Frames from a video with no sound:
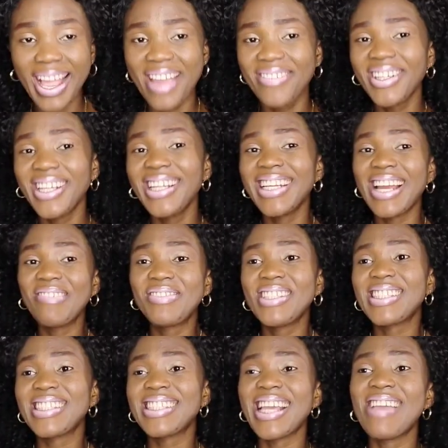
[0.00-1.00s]
I really like
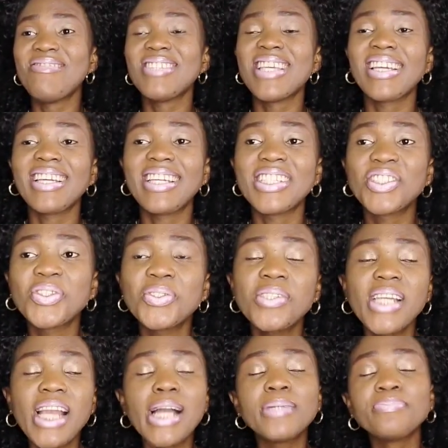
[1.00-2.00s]
this MCM case. So
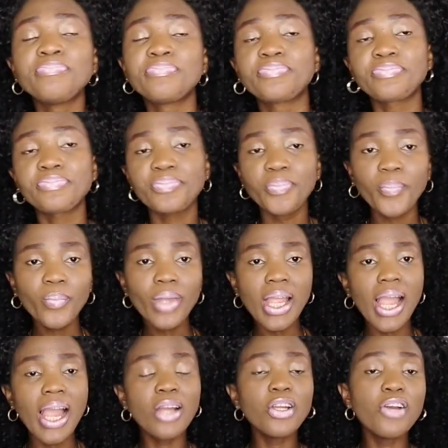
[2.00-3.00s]
yeah,
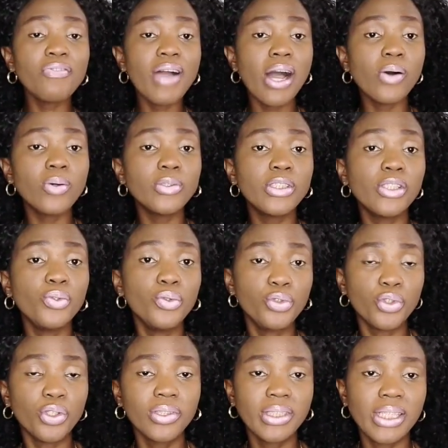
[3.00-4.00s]
I love how the look
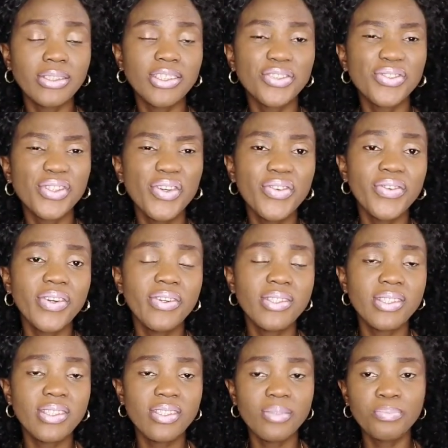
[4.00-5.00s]
turned out. It's very, very
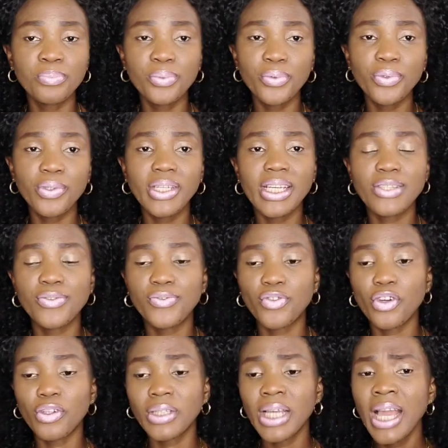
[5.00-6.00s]
simple yet
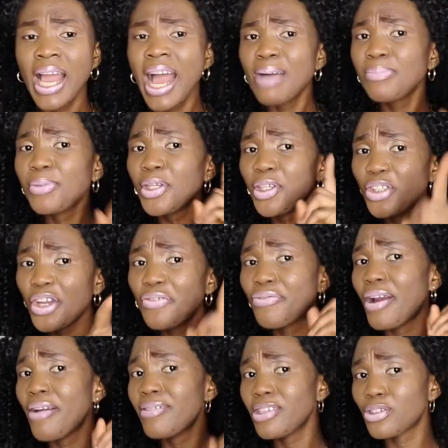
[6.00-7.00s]
fun. I'm thinking of
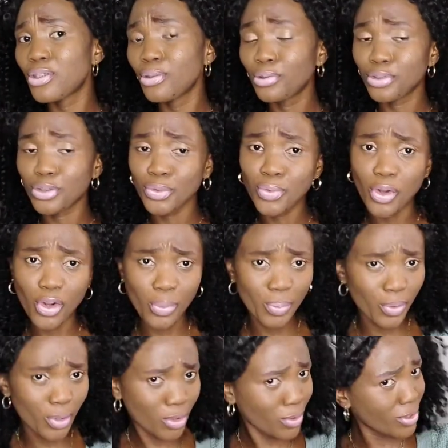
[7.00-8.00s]
wearing this look to work.
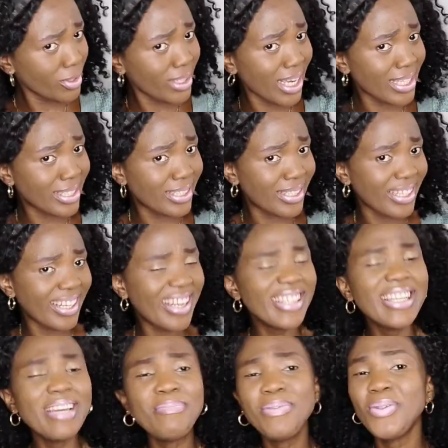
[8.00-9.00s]
So what do you guys think?
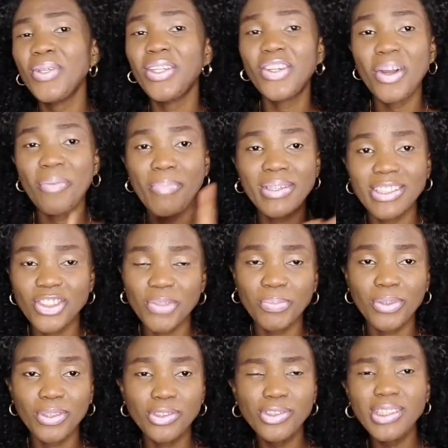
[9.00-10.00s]
Let me know in the comment section
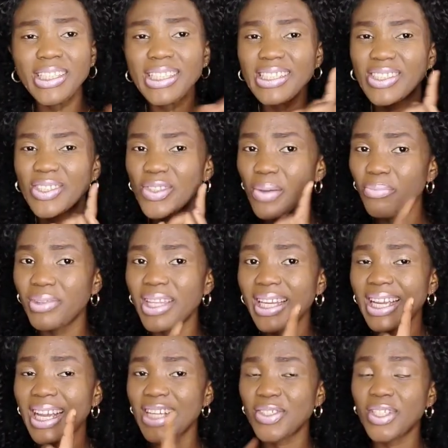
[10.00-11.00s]
below. Do you think it's something like
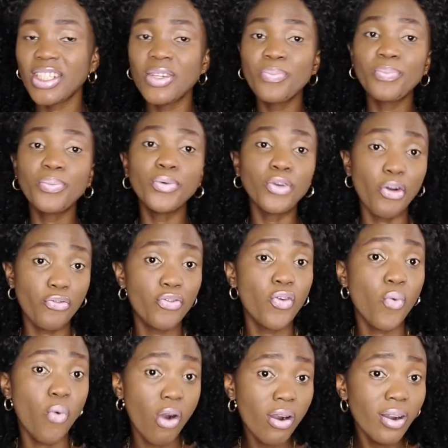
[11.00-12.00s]
I actually pull off for
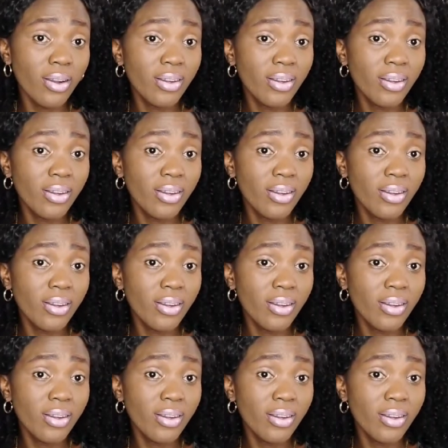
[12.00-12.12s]
work?